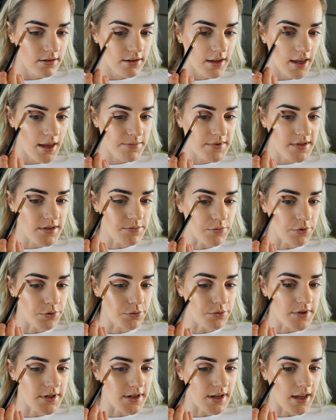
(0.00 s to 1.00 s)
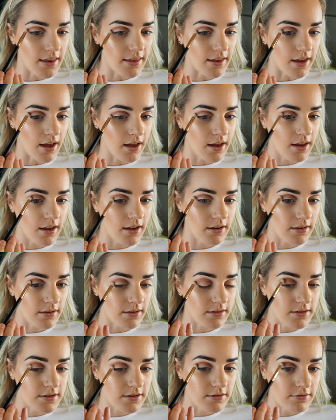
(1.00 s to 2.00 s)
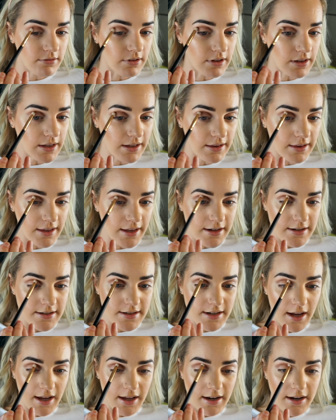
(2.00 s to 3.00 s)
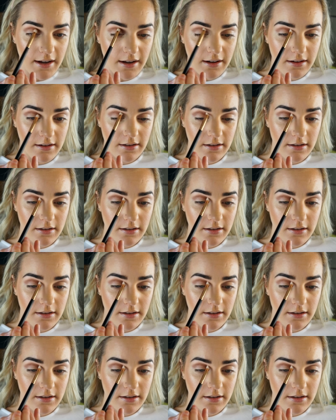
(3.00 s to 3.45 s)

Keeps them all together and really clean and tidy.